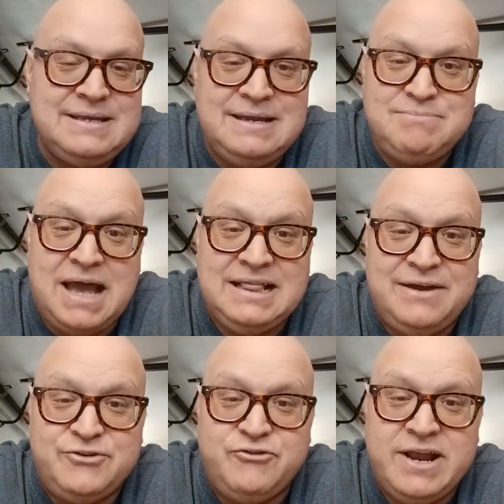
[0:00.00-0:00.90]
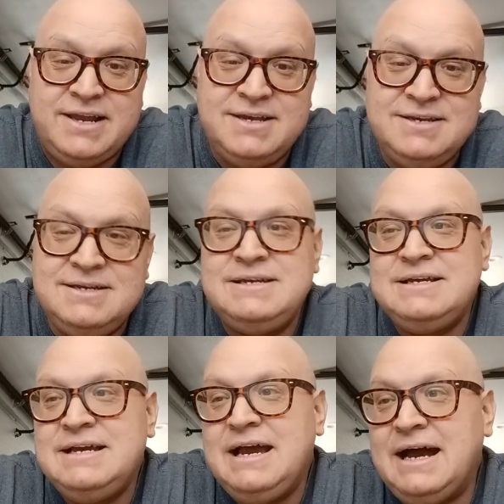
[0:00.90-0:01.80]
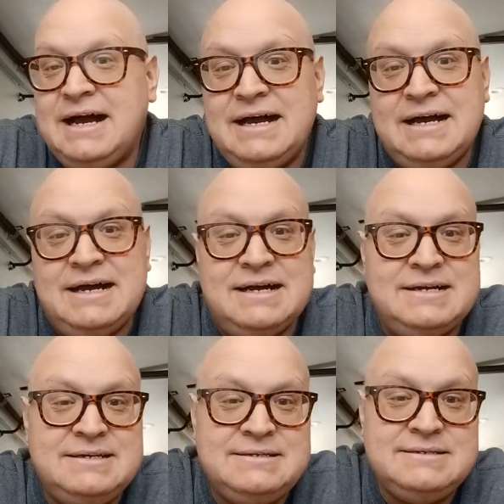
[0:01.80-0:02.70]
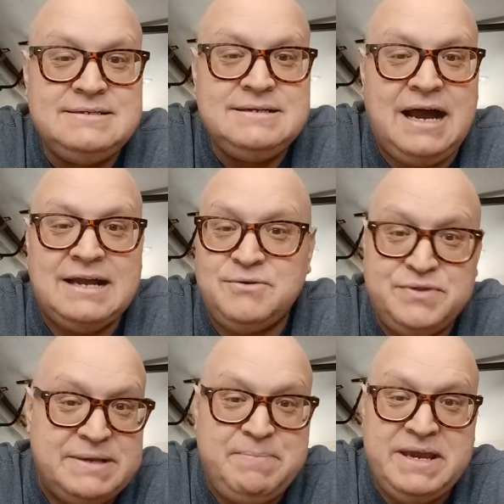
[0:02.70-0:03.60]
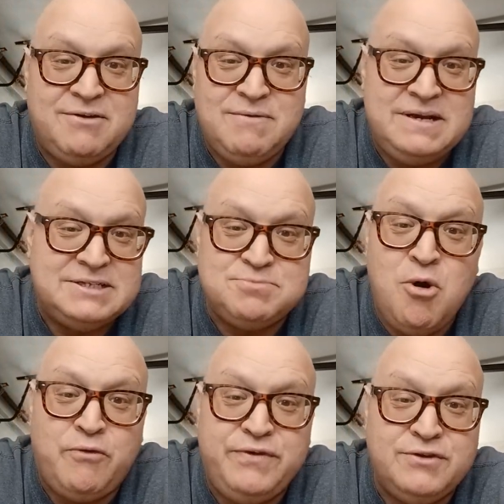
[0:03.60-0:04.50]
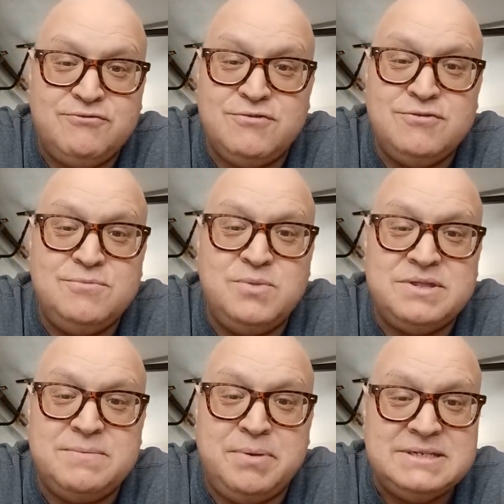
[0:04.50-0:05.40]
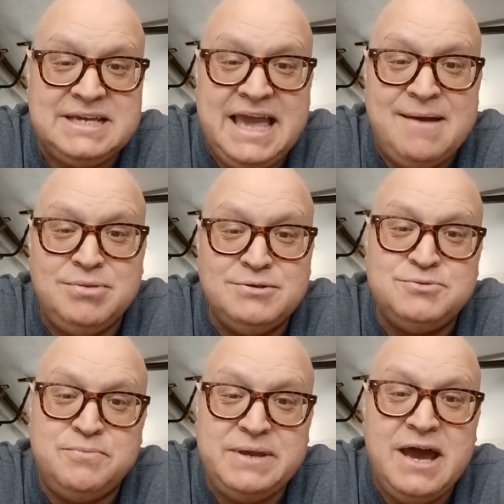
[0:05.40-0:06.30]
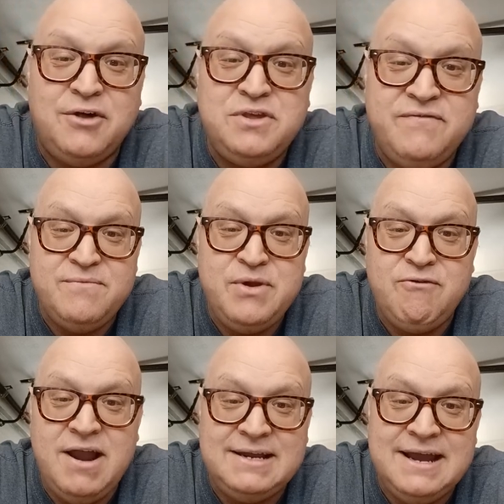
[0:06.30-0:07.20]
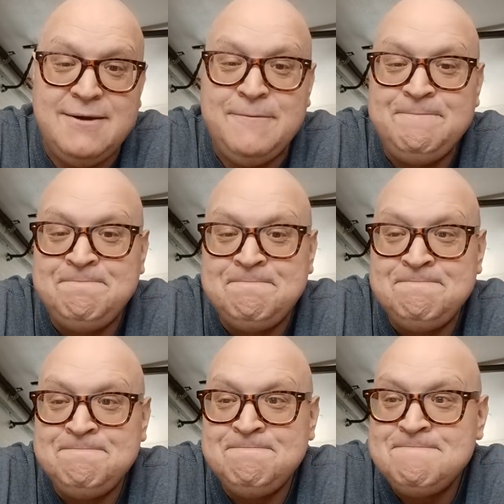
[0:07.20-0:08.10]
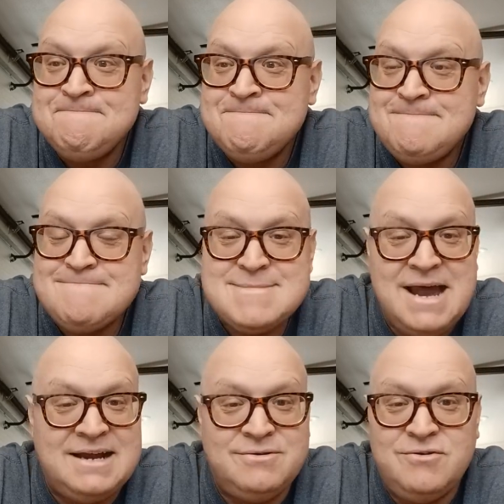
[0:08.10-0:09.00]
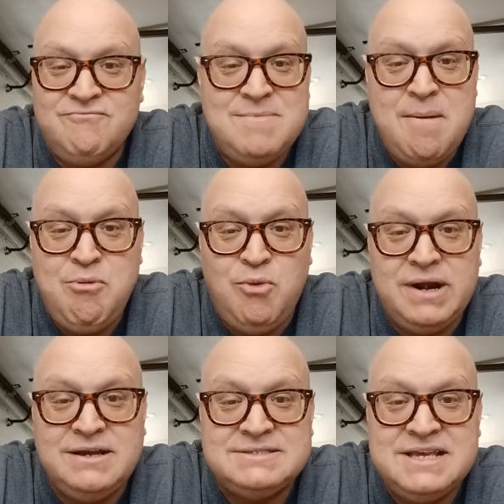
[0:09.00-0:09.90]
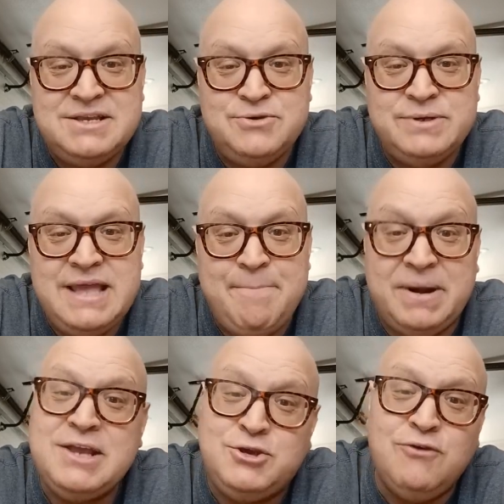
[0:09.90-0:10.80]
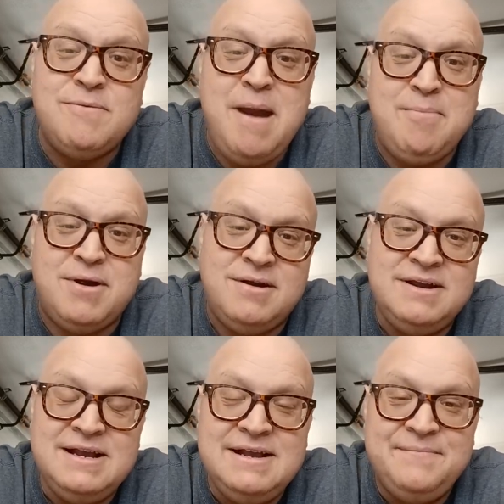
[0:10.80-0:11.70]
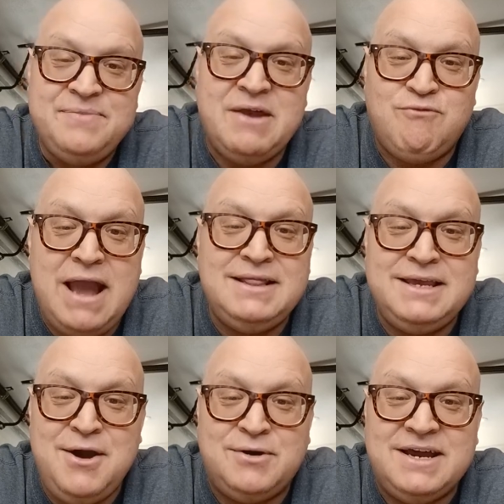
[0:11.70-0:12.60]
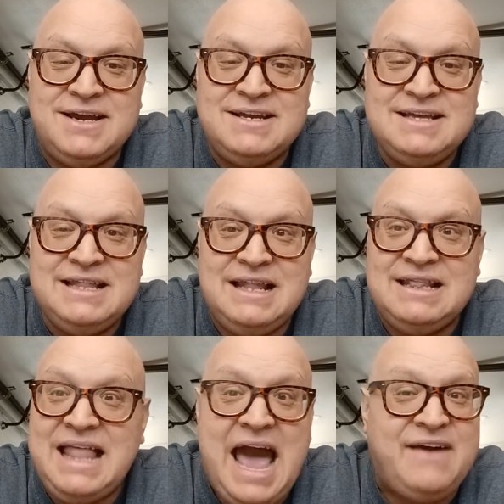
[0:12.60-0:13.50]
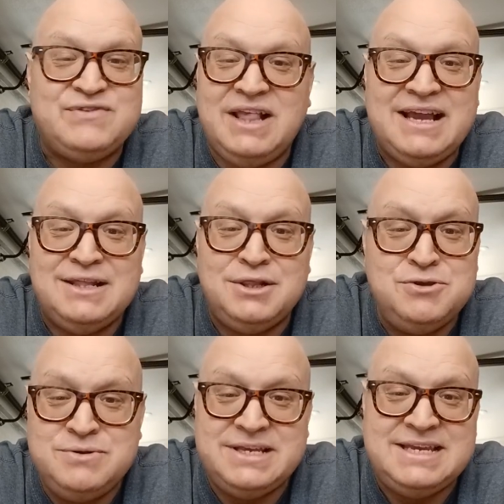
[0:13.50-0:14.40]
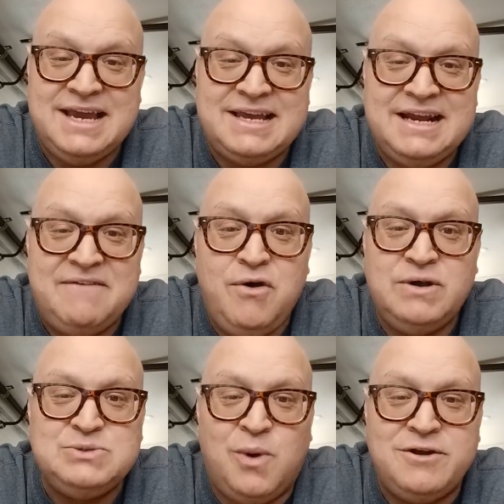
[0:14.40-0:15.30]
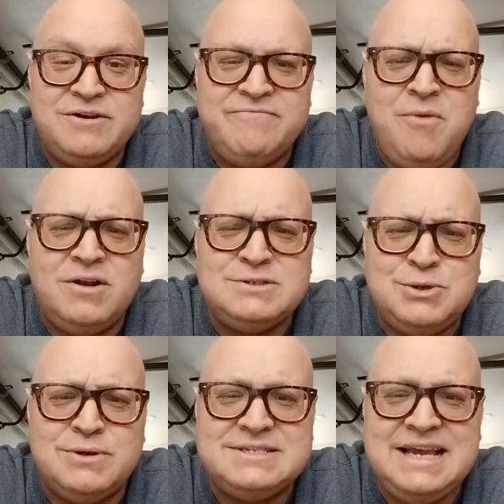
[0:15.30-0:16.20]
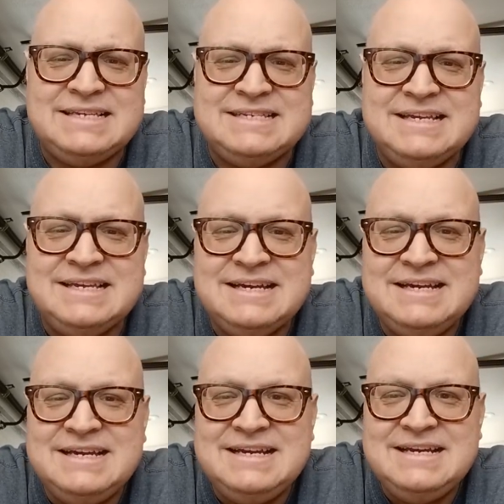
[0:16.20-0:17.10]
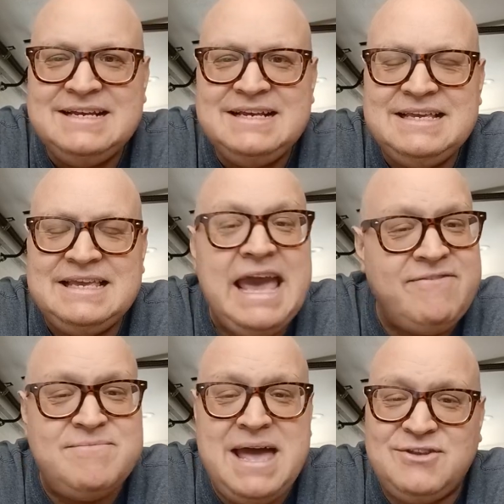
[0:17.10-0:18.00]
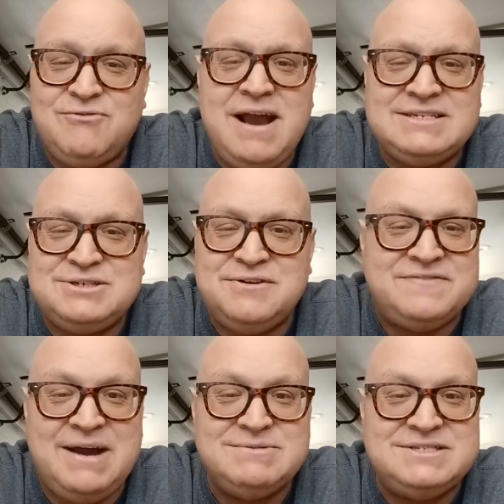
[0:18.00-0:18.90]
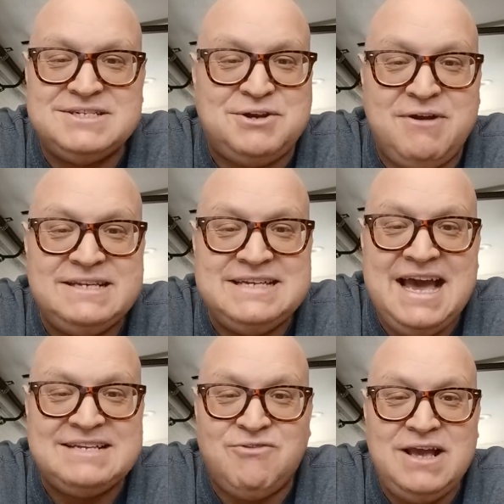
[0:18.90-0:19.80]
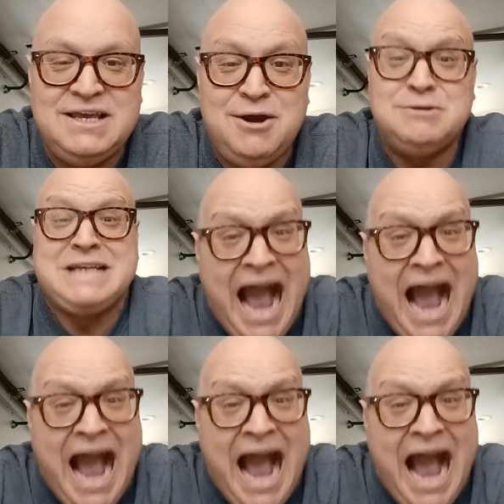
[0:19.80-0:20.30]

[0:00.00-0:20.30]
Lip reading: not allowed to drink. I don't think being in a smoke-filled room with a bunch of gamblers would be healthy me right now. I don't remember what else they do in that. But I do remember that Ray Liotta laughs like a lunatic. And I've always wondered if Martin Scorsese gave him that direction or if that was just crazy-ass Ray Liotta's